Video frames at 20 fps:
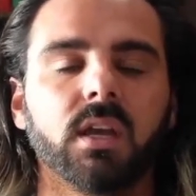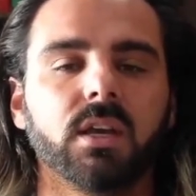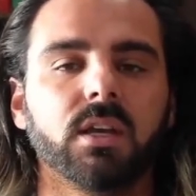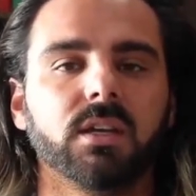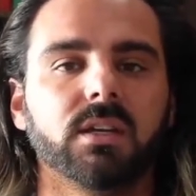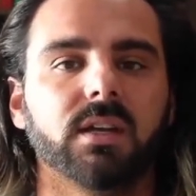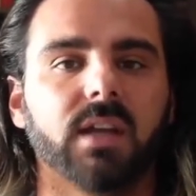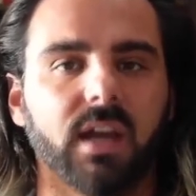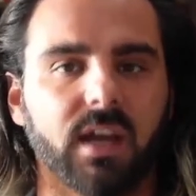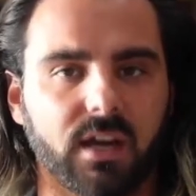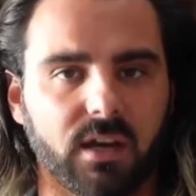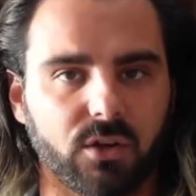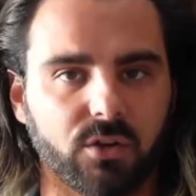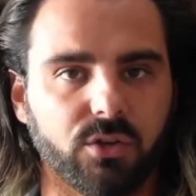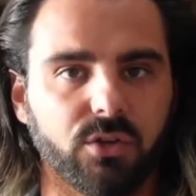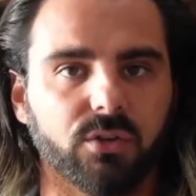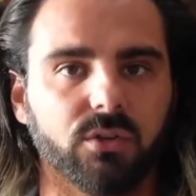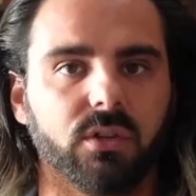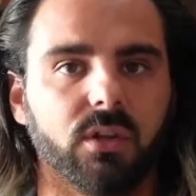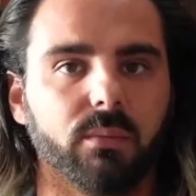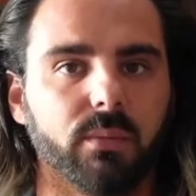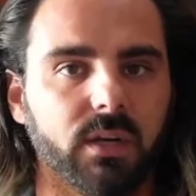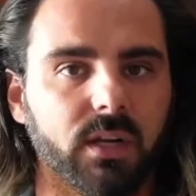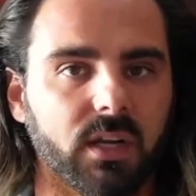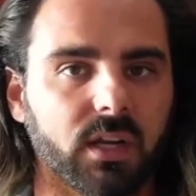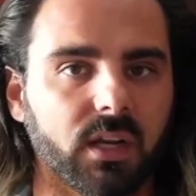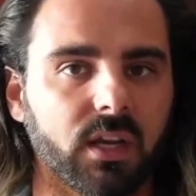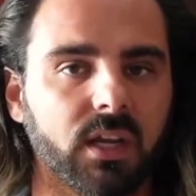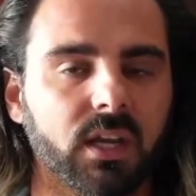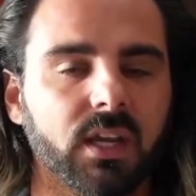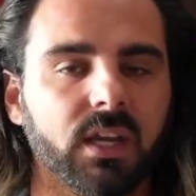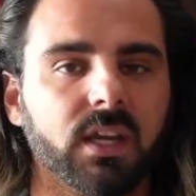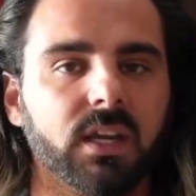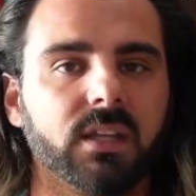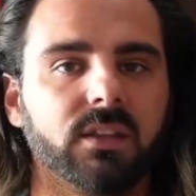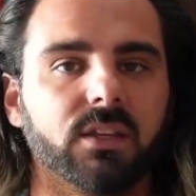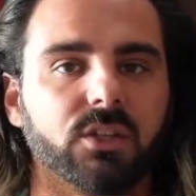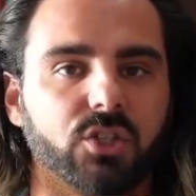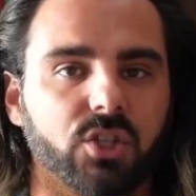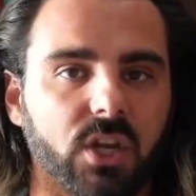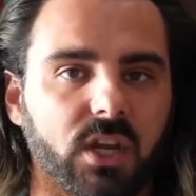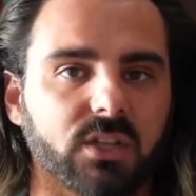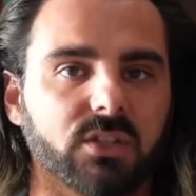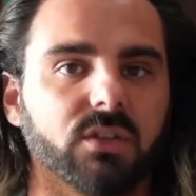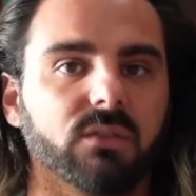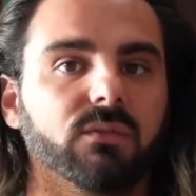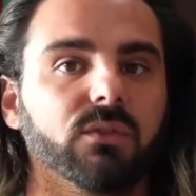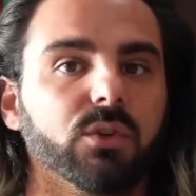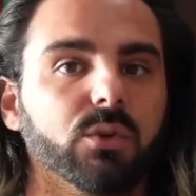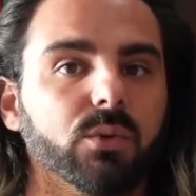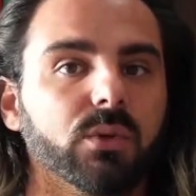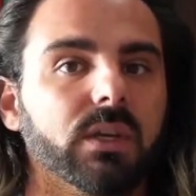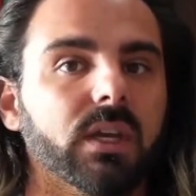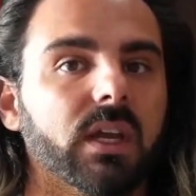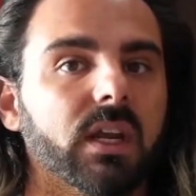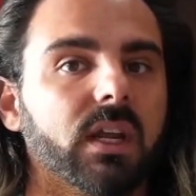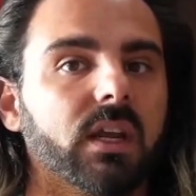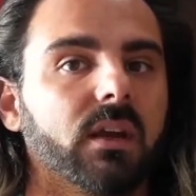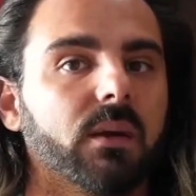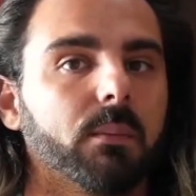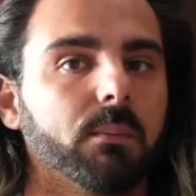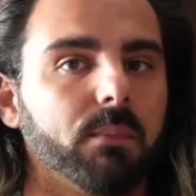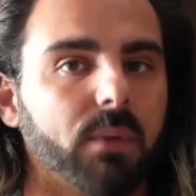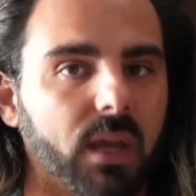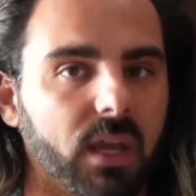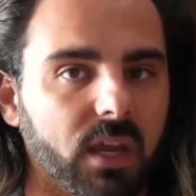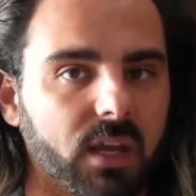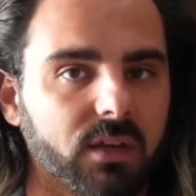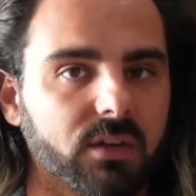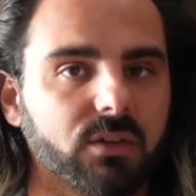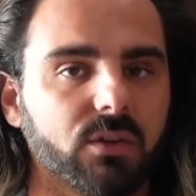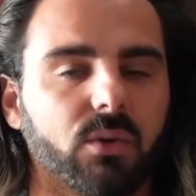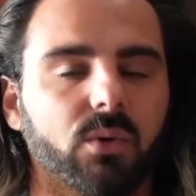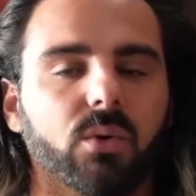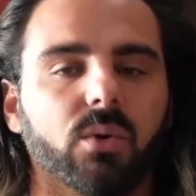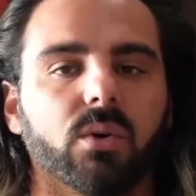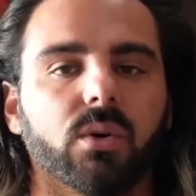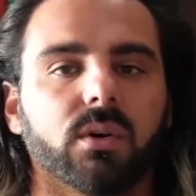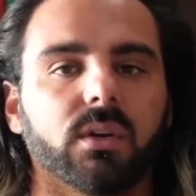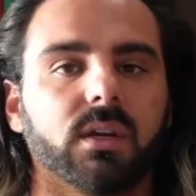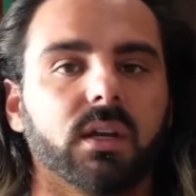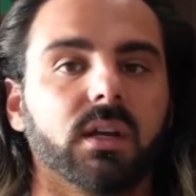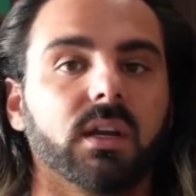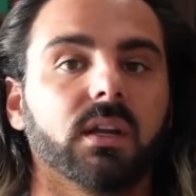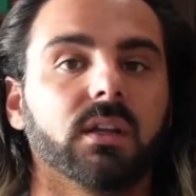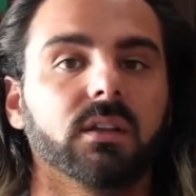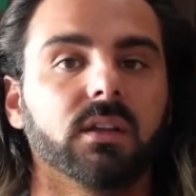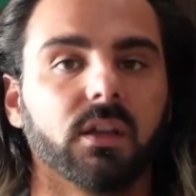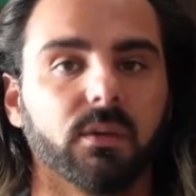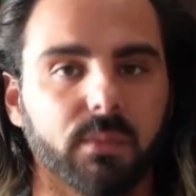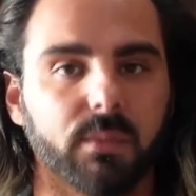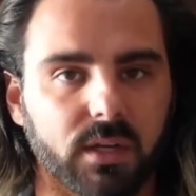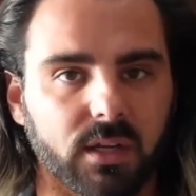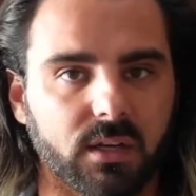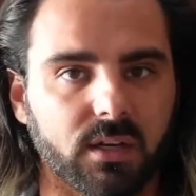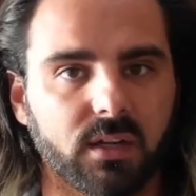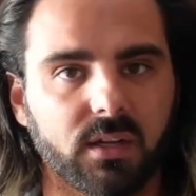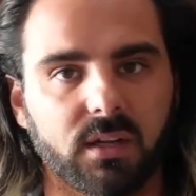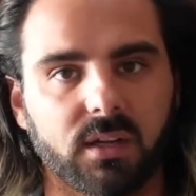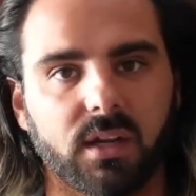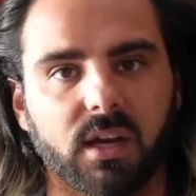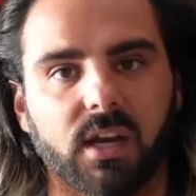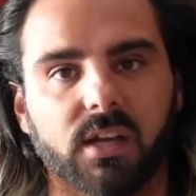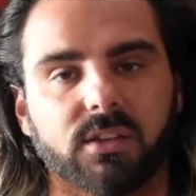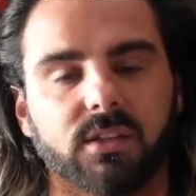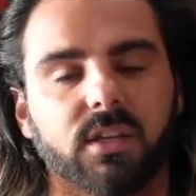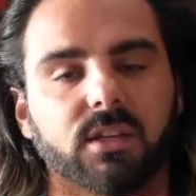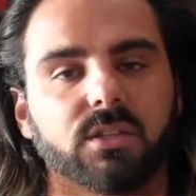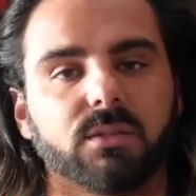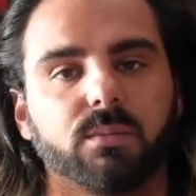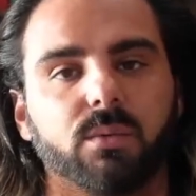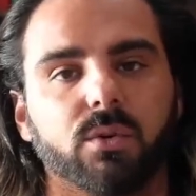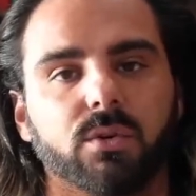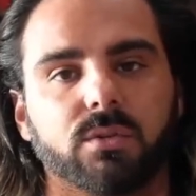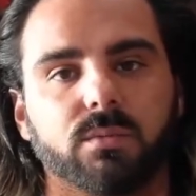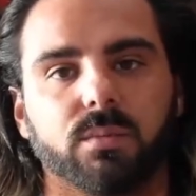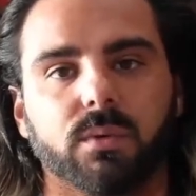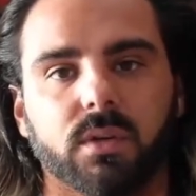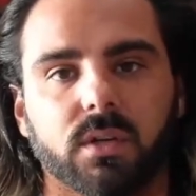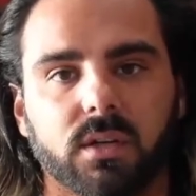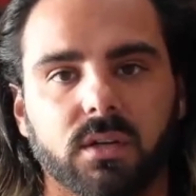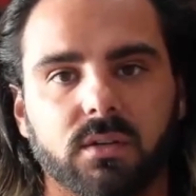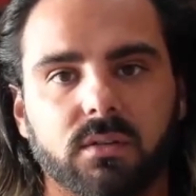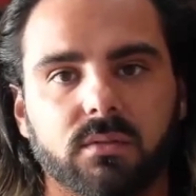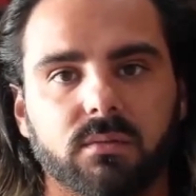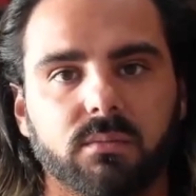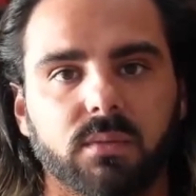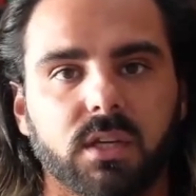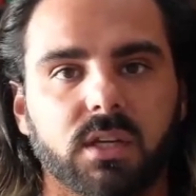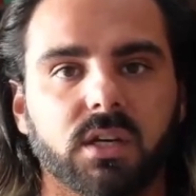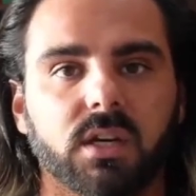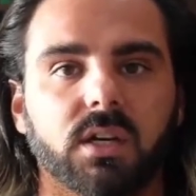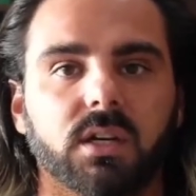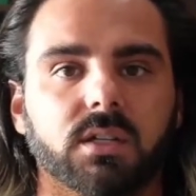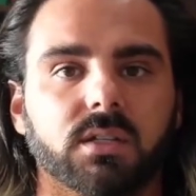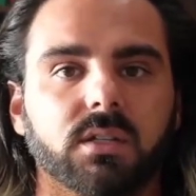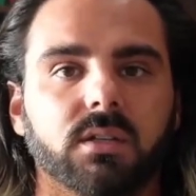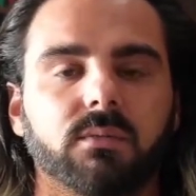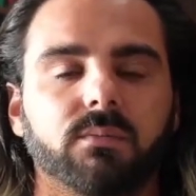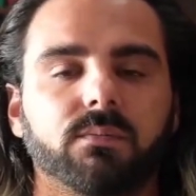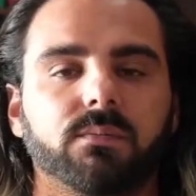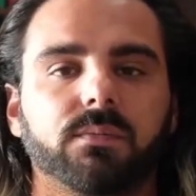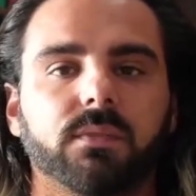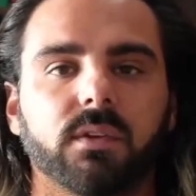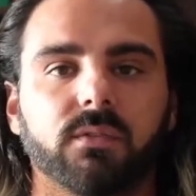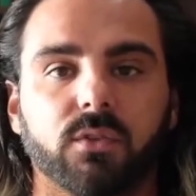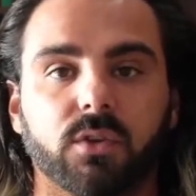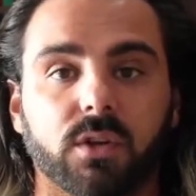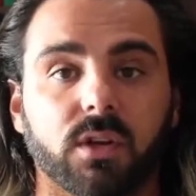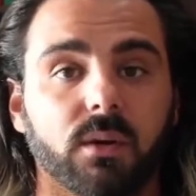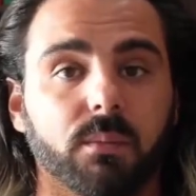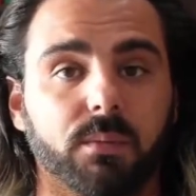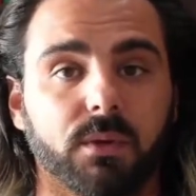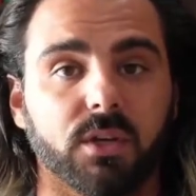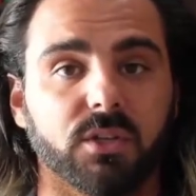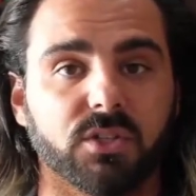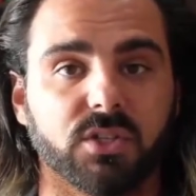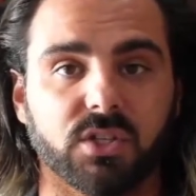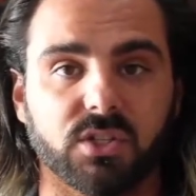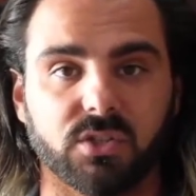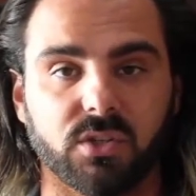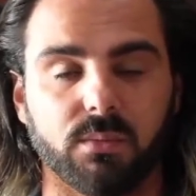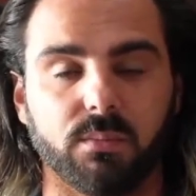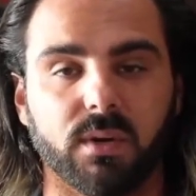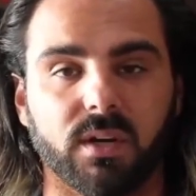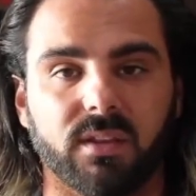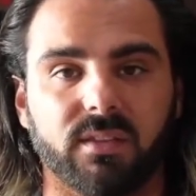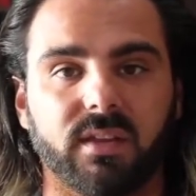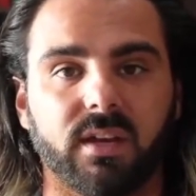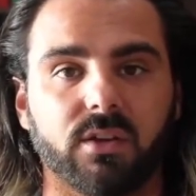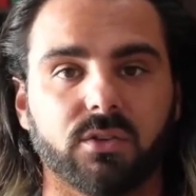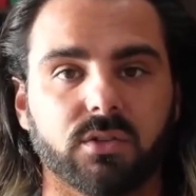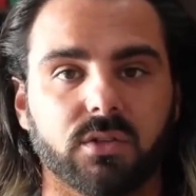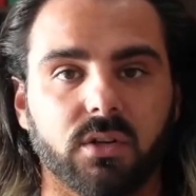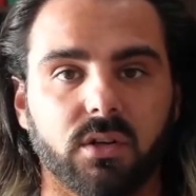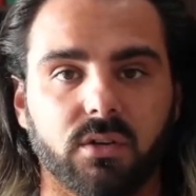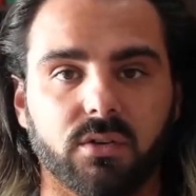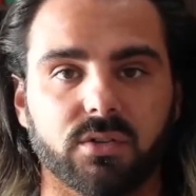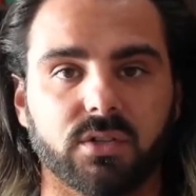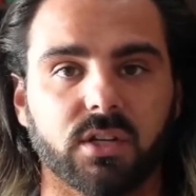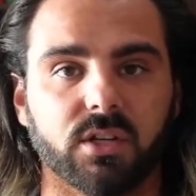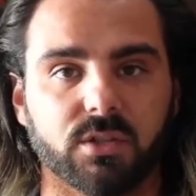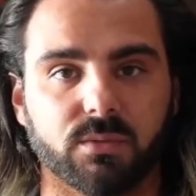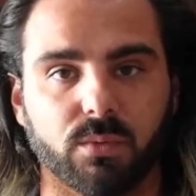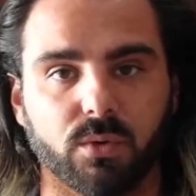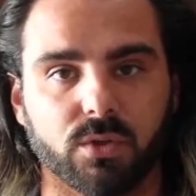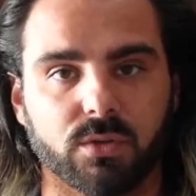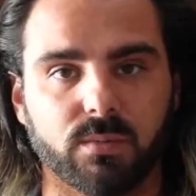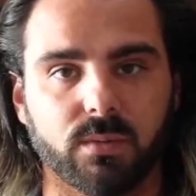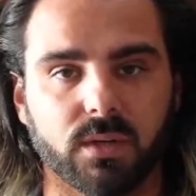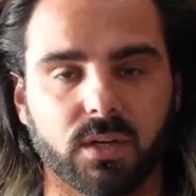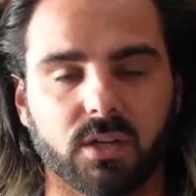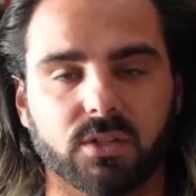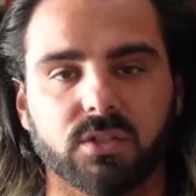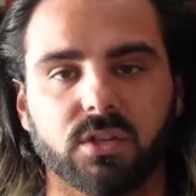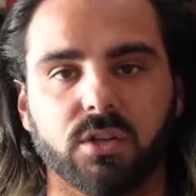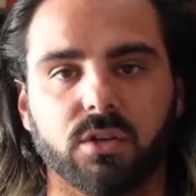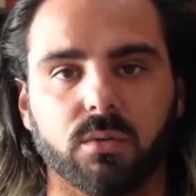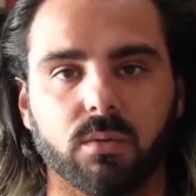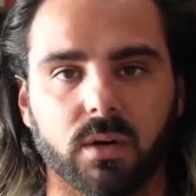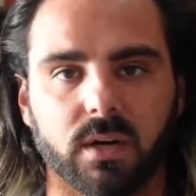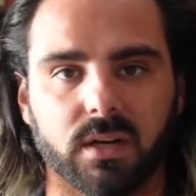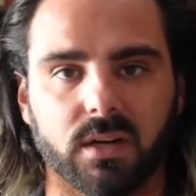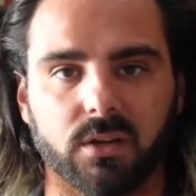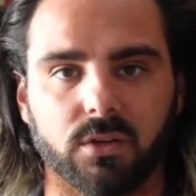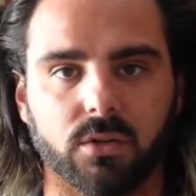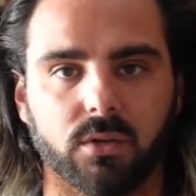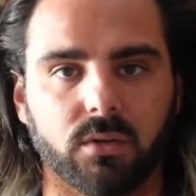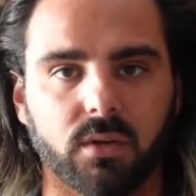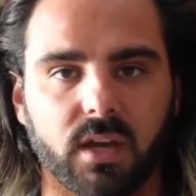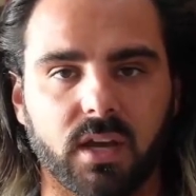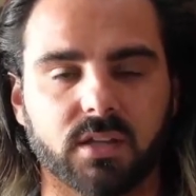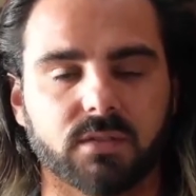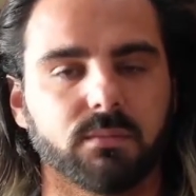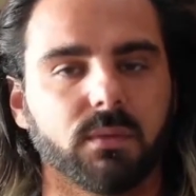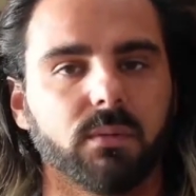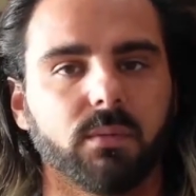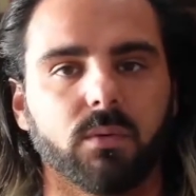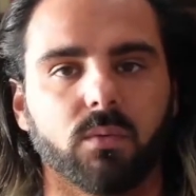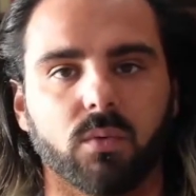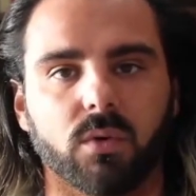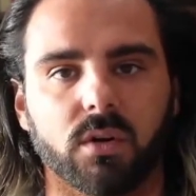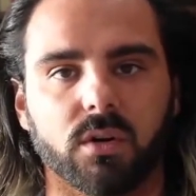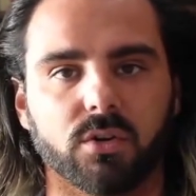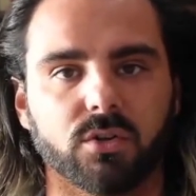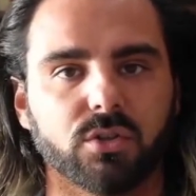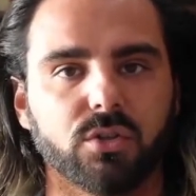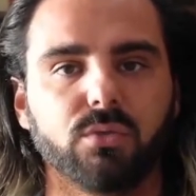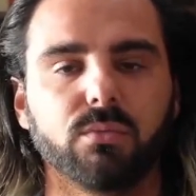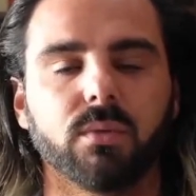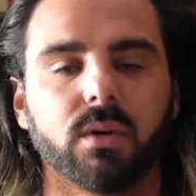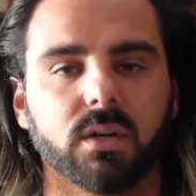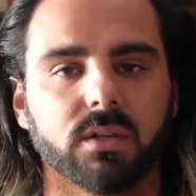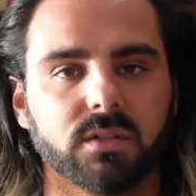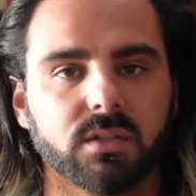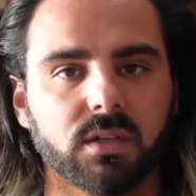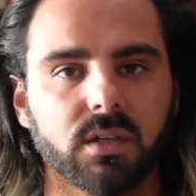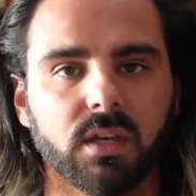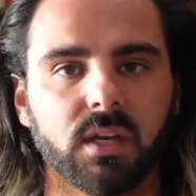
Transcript: Now you're limiting the chance of you getting banned or getting limited at that sports book. Because if you're going to consistently bet $1,000 at a sports book, I'll tell you right now, you'll last maybe 1 or 2 months.